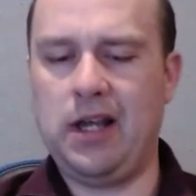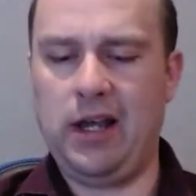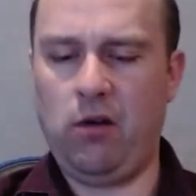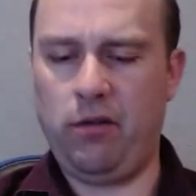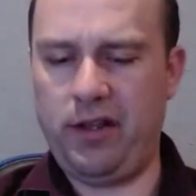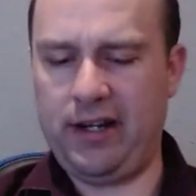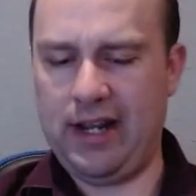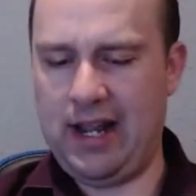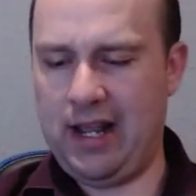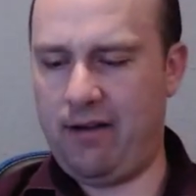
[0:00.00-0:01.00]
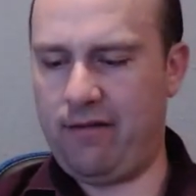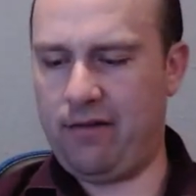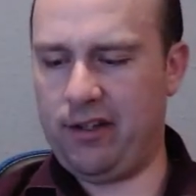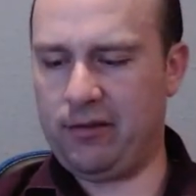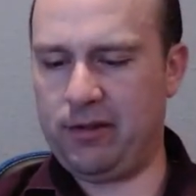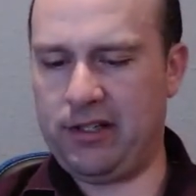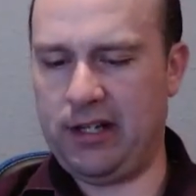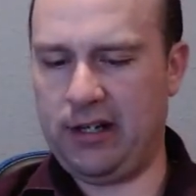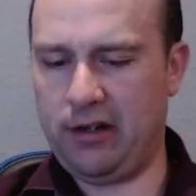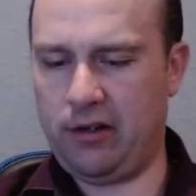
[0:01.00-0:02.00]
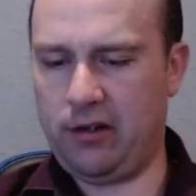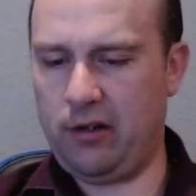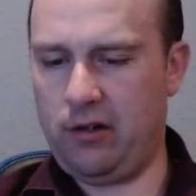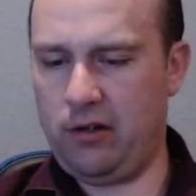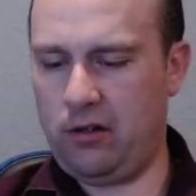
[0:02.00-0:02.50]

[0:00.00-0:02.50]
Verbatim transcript: I don't think I have this particular.